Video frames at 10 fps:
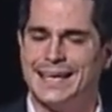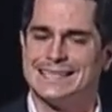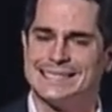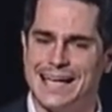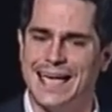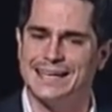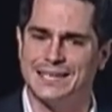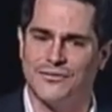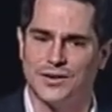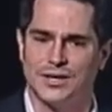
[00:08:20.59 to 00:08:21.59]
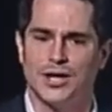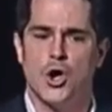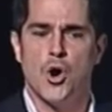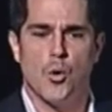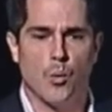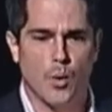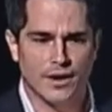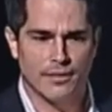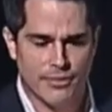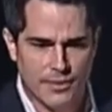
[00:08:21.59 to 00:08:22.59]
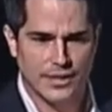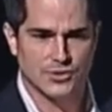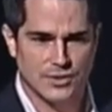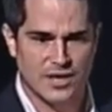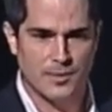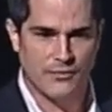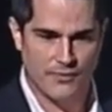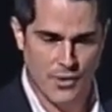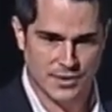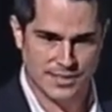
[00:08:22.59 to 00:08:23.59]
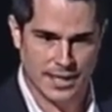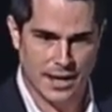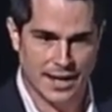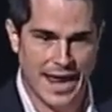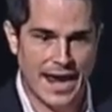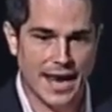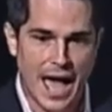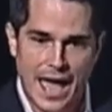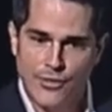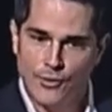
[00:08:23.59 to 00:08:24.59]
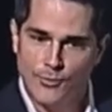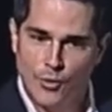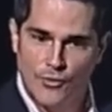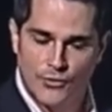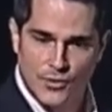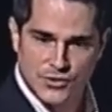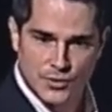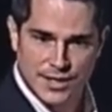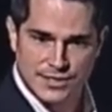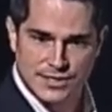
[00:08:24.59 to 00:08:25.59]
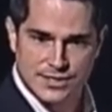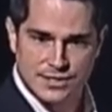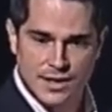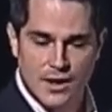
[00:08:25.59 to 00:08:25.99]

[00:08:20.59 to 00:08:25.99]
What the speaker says: scientifically, what are the things you need to be focusing on, and either move those risks